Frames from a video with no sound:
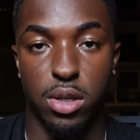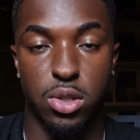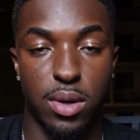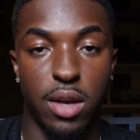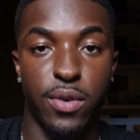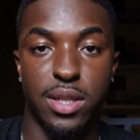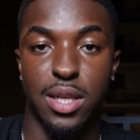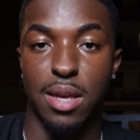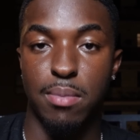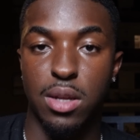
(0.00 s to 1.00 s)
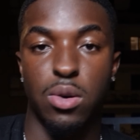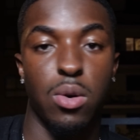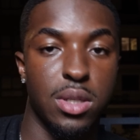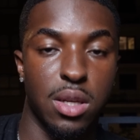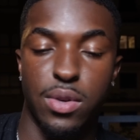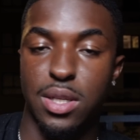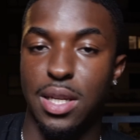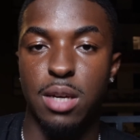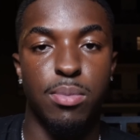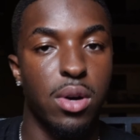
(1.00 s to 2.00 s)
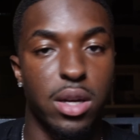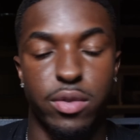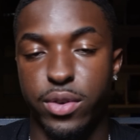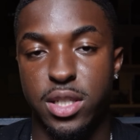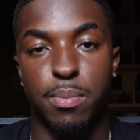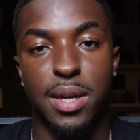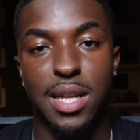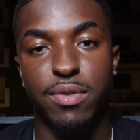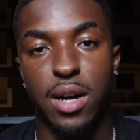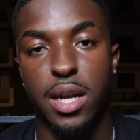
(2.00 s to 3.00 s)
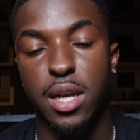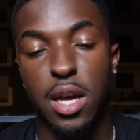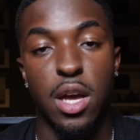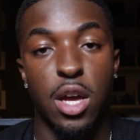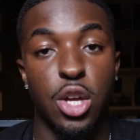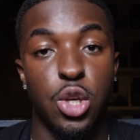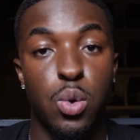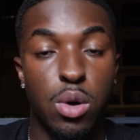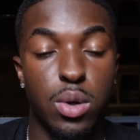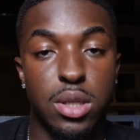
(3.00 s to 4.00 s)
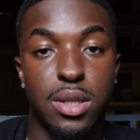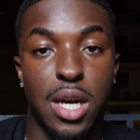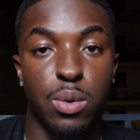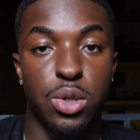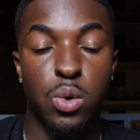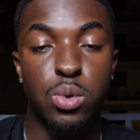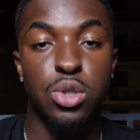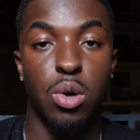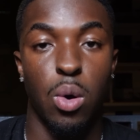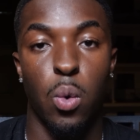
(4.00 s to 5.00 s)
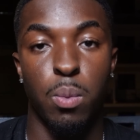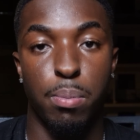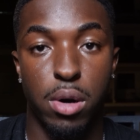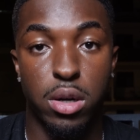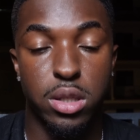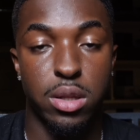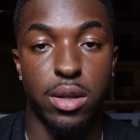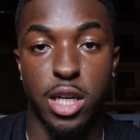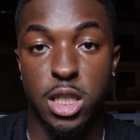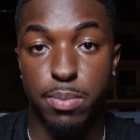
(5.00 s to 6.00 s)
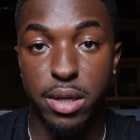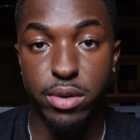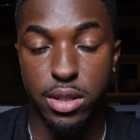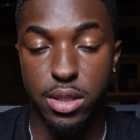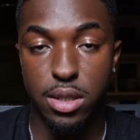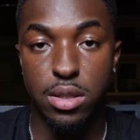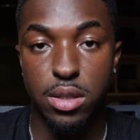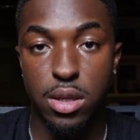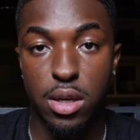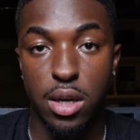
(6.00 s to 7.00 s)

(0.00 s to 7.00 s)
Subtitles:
So if it's a mini course, if it's an ebook, if it's a PDF guide, you are going to now use your own personal experiences.